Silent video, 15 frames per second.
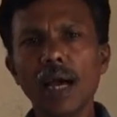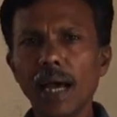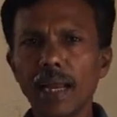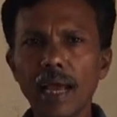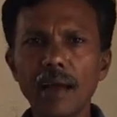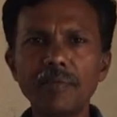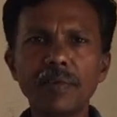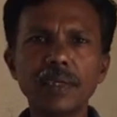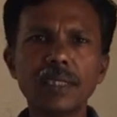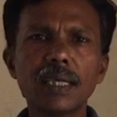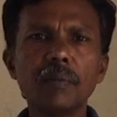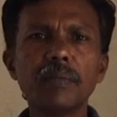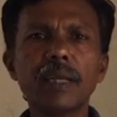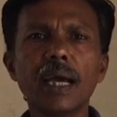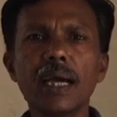And after
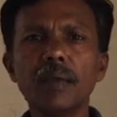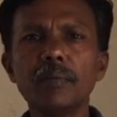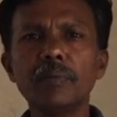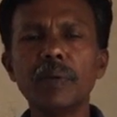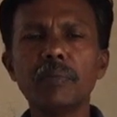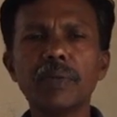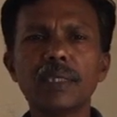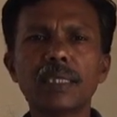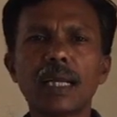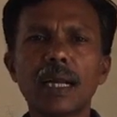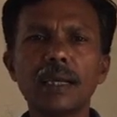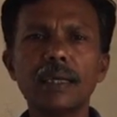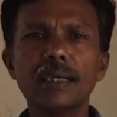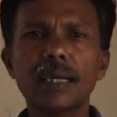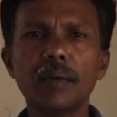some time, people
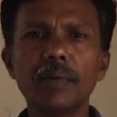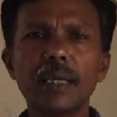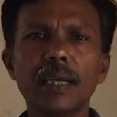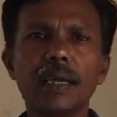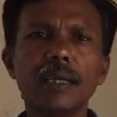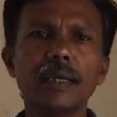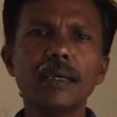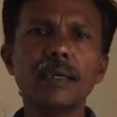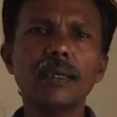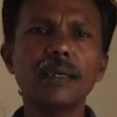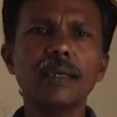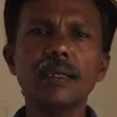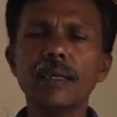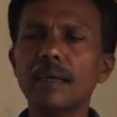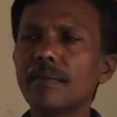started coming in,
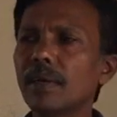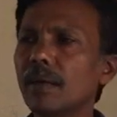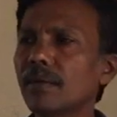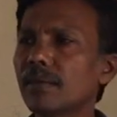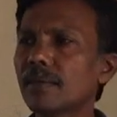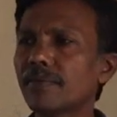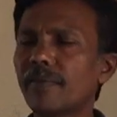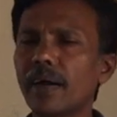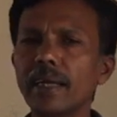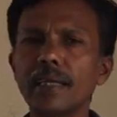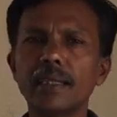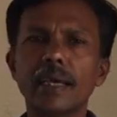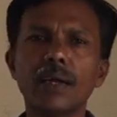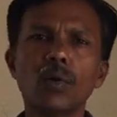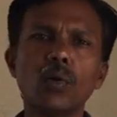and they will
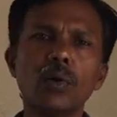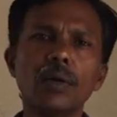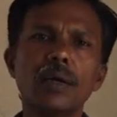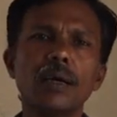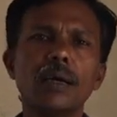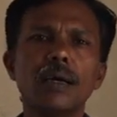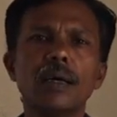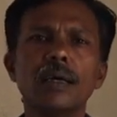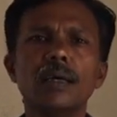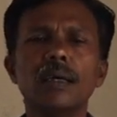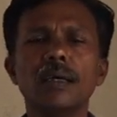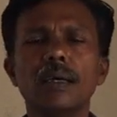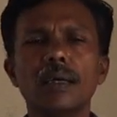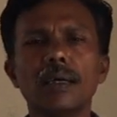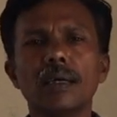find their own
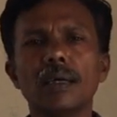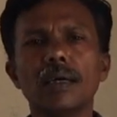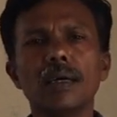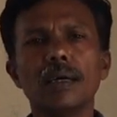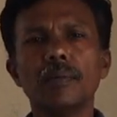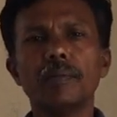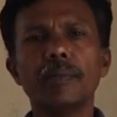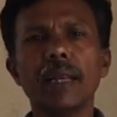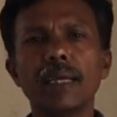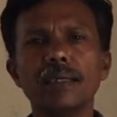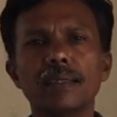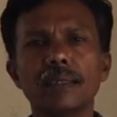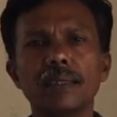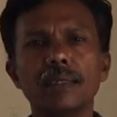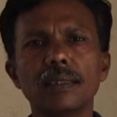
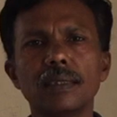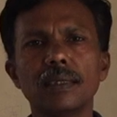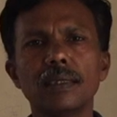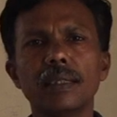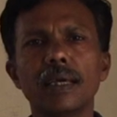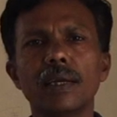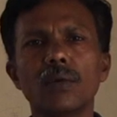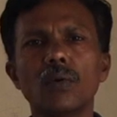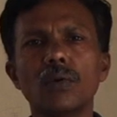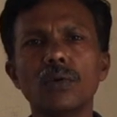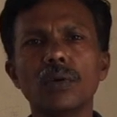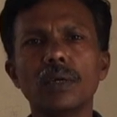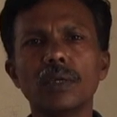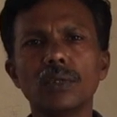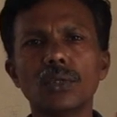places, their
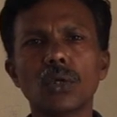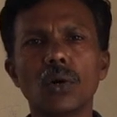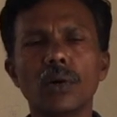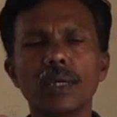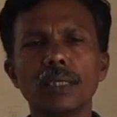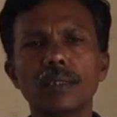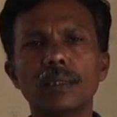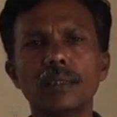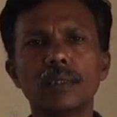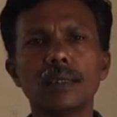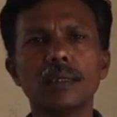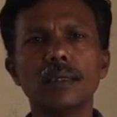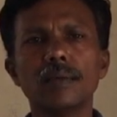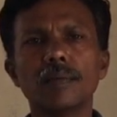own choice